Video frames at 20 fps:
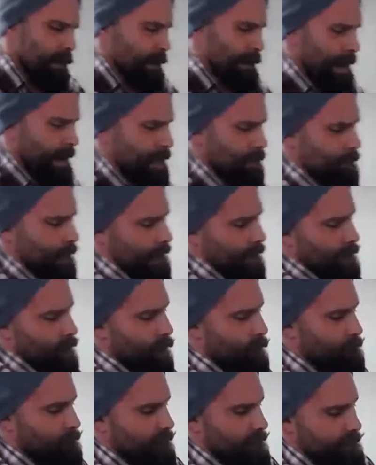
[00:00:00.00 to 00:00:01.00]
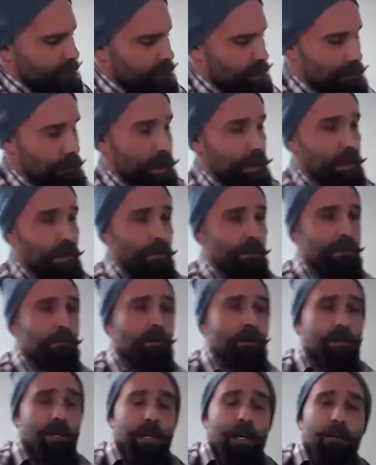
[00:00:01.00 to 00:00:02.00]
Anyway, hopefully this has been
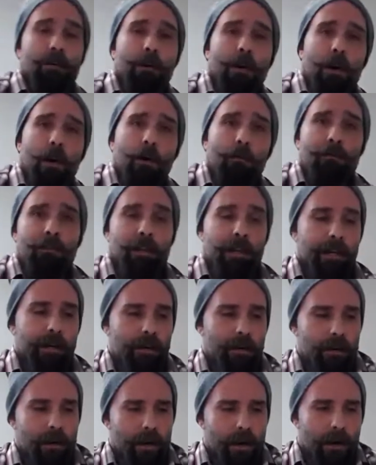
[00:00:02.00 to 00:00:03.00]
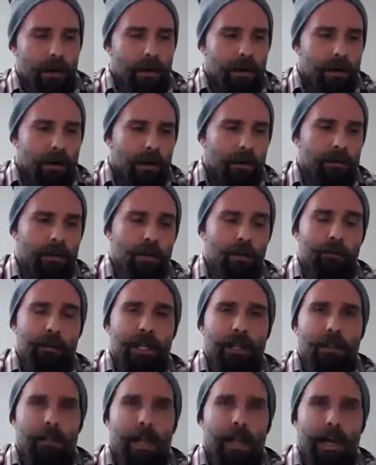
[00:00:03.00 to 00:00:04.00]
useful to you. Hopefully you're a little
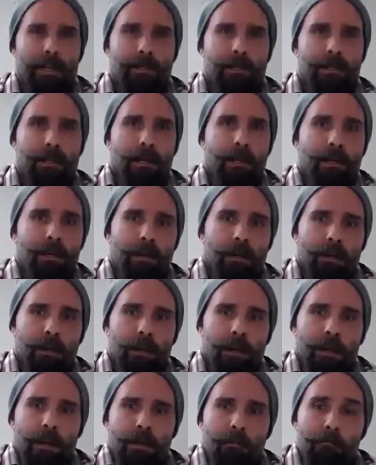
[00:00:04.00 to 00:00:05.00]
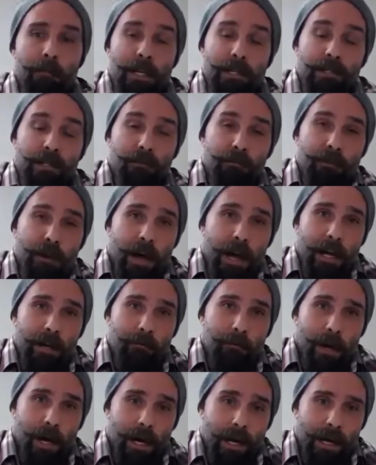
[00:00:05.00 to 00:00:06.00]
bit less mystified
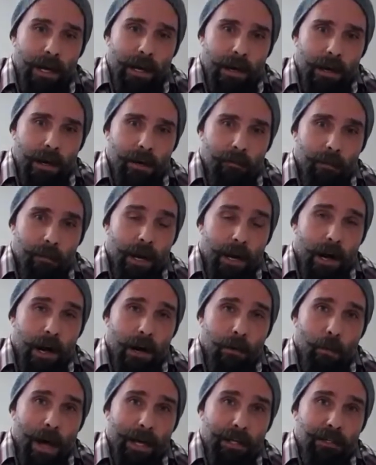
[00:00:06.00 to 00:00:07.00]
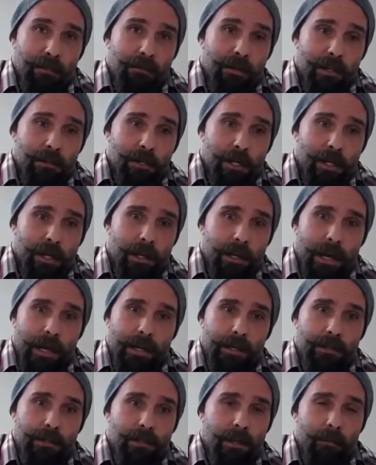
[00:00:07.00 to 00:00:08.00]
by hot wax finishing,
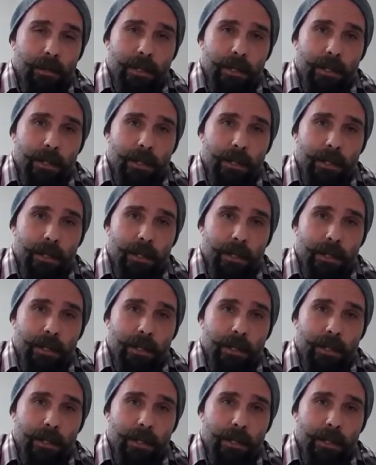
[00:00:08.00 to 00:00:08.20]
and it's something